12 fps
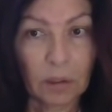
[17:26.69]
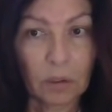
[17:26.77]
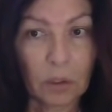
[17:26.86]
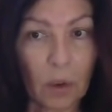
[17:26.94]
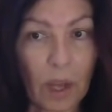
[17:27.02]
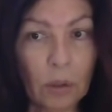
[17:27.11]

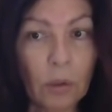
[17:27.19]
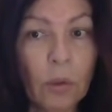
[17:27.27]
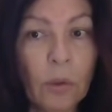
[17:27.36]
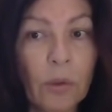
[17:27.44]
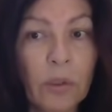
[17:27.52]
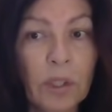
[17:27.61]
So I don't
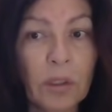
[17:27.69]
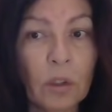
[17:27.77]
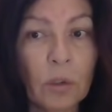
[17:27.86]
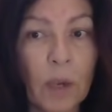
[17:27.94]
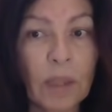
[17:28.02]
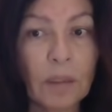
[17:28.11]
know who this
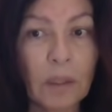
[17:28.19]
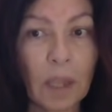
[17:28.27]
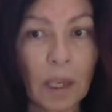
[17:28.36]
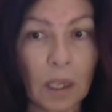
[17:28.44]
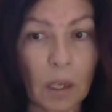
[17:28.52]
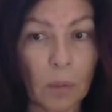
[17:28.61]
is
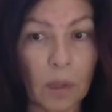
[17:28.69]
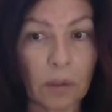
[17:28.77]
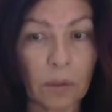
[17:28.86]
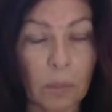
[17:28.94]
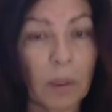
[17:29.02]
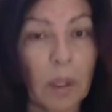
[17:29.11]
resonating
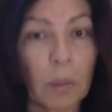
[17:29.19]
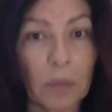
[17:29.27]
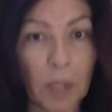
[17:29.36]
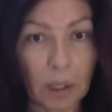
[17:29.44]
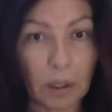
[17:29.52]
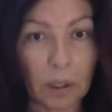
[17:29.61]
with, but I'm
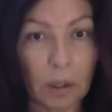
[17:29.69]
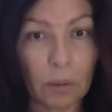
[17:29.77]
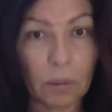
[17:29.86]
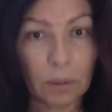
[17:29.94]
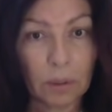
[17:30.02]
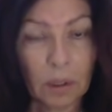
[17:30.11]
telling
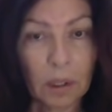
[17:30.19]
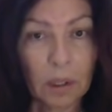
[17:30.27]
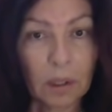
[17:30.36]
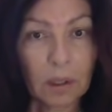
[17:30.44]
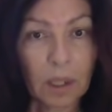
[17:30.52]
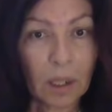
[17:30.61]
you
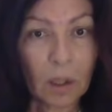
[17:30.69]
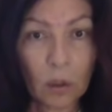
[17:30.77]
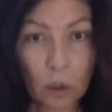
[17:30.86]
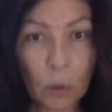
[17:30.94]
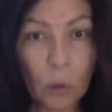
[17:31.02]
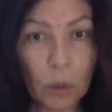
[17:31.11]
that
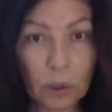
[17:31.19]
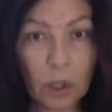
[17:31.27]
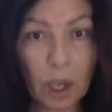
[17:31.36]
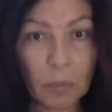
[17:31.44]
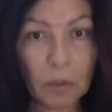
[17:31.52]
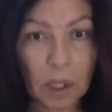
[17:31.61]
you will
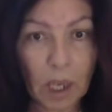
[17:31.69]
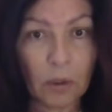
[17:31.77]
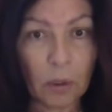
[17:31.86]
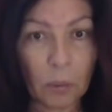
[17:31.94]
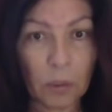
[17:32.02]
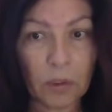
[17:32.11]
come
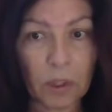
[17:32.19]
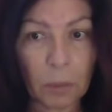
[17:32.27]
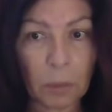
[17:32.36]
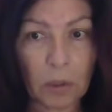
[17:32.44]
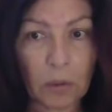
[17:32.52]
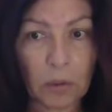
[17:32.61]
together with this
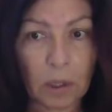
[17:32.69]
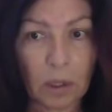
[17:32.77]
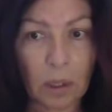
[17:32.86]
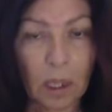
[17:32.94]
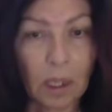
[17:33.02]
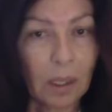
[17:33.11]
person.